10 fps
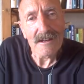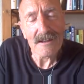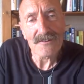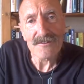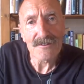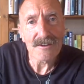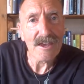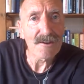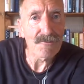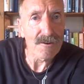Less than a
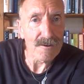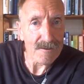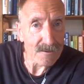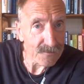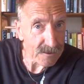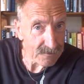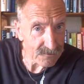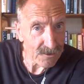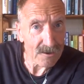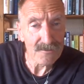year earlier, the
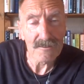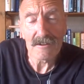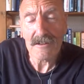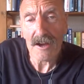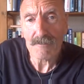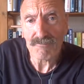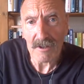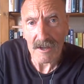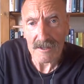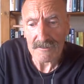Charge of the Light
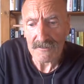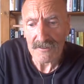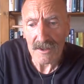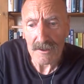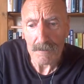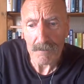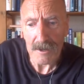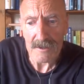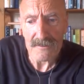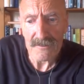Brigade had taken
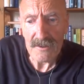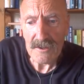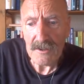place